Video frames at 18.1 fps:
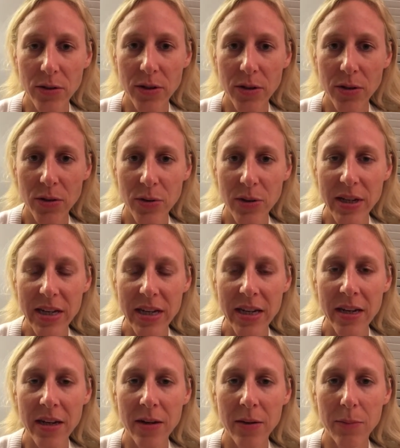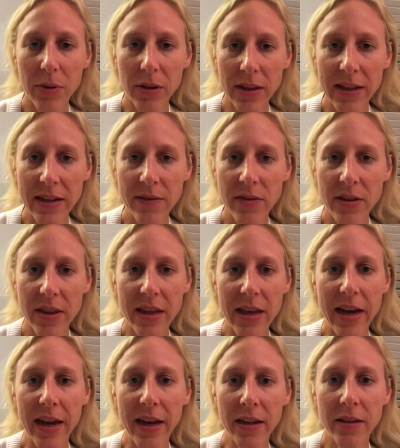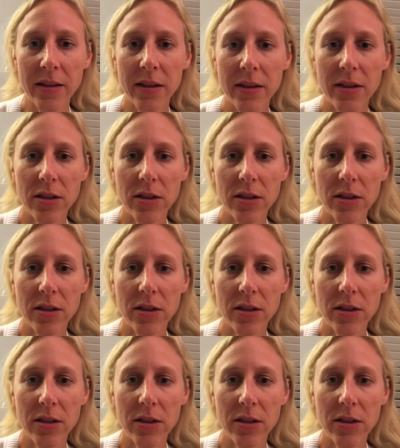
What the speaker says: Suzuki believed that